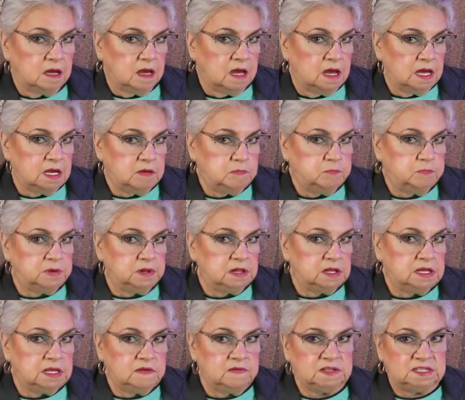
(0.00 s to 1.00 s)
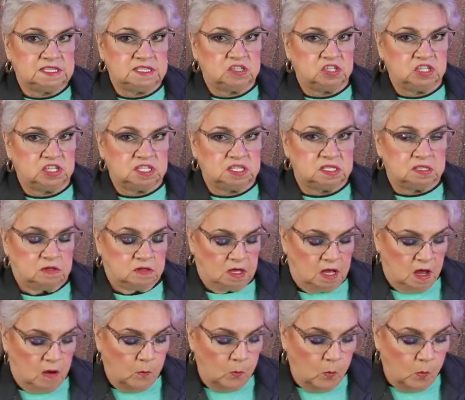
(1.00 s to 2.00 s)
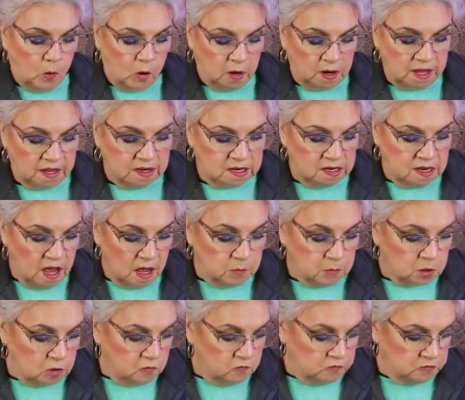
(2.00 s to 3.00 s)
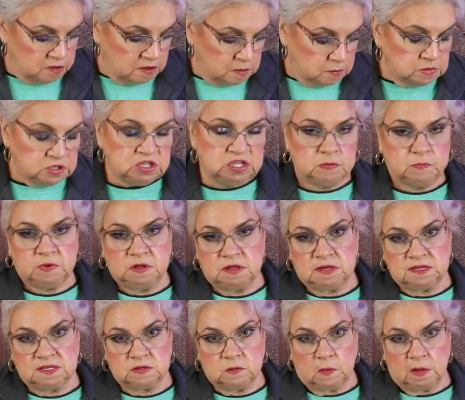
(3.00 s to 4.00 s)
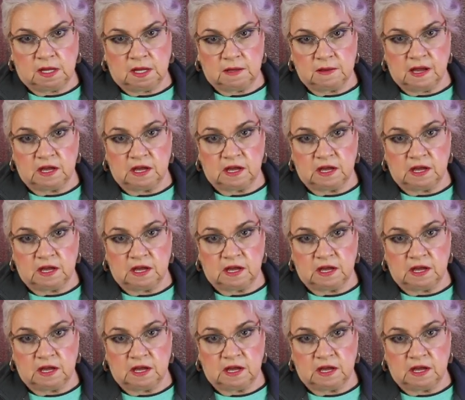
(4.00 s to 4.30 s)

I believe it's just more economical for them to ship it this way.